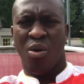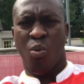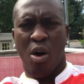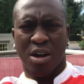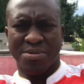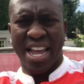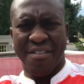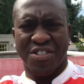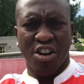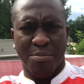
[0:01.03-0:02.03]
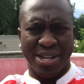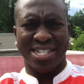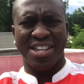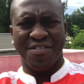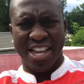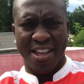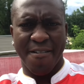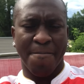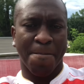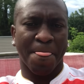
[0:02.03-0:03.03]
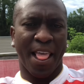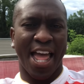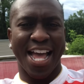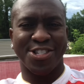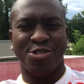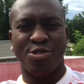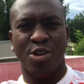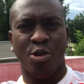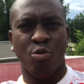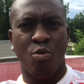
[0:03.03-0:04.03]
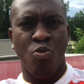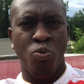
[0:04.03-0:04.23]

Welcome to FCRB TV. As you know,